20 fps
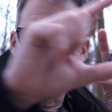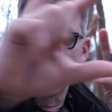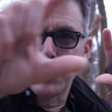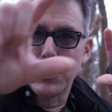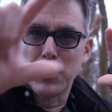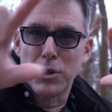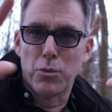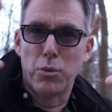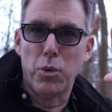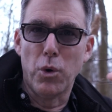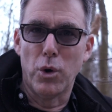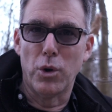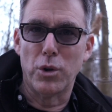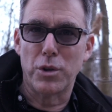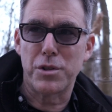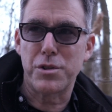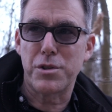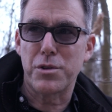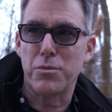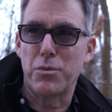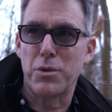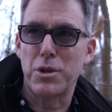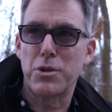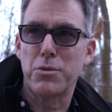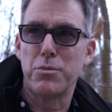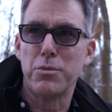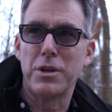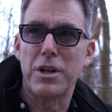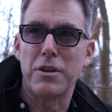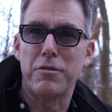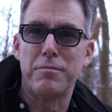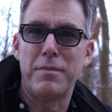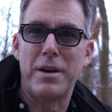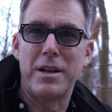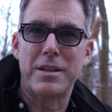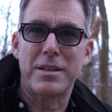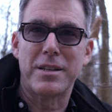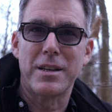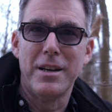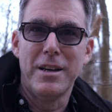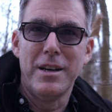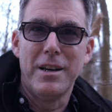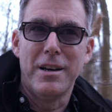on the walls, which would have meant